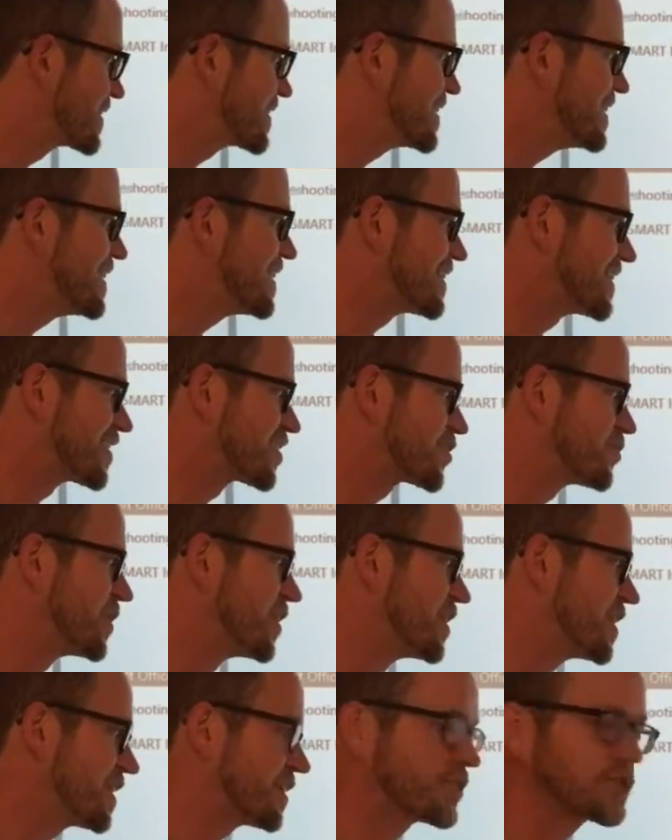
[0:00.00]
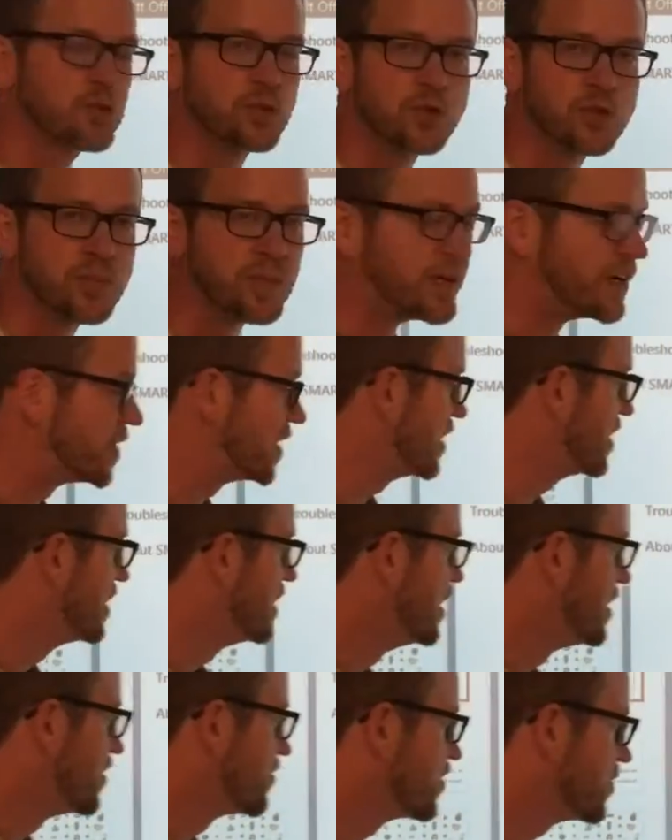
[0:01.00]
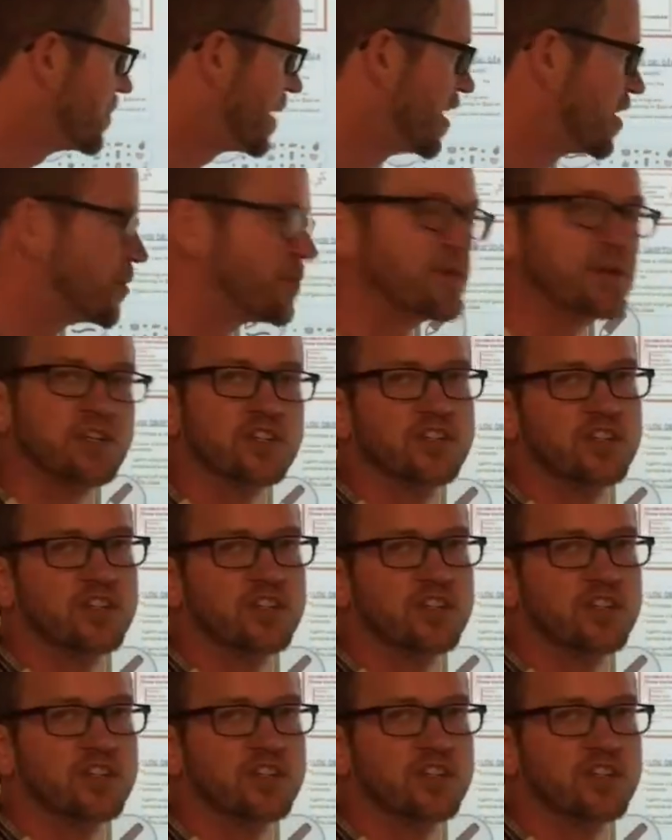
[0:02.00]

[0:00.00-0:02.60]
seeing the Smart Ink toolbar for PowerPoint